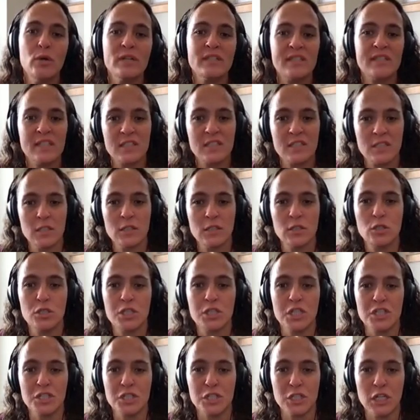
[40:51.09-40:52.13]
is this
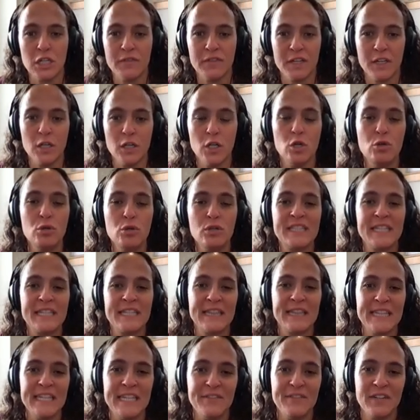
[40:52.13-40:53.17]
solution serving? Who's it
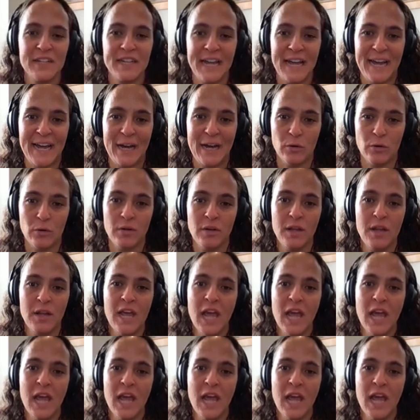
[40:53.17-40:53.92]
leaving out?